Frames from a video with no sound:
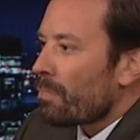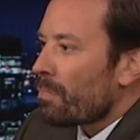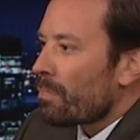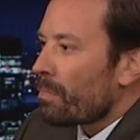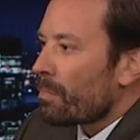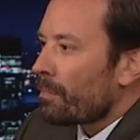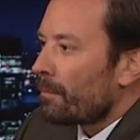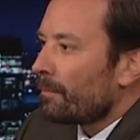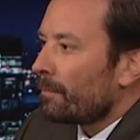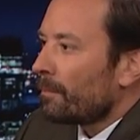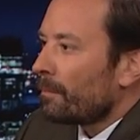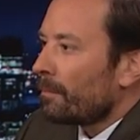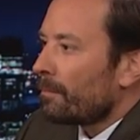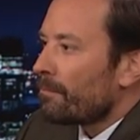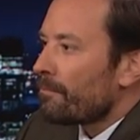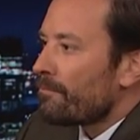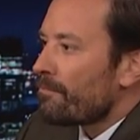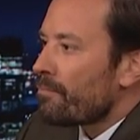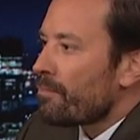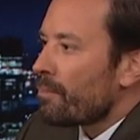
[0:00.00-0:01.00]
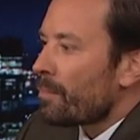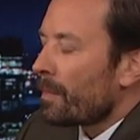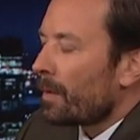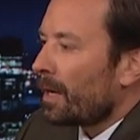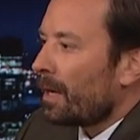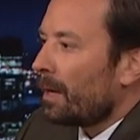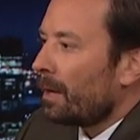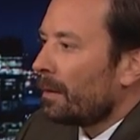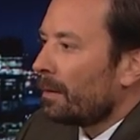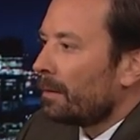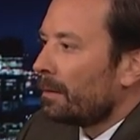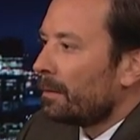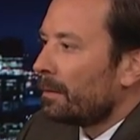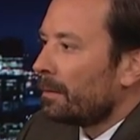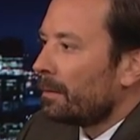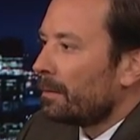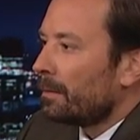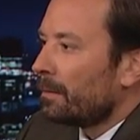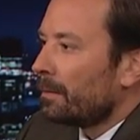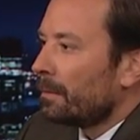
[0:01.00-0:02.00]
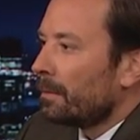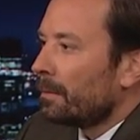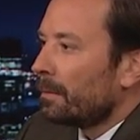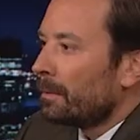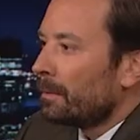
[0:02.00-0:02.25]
(not speaking)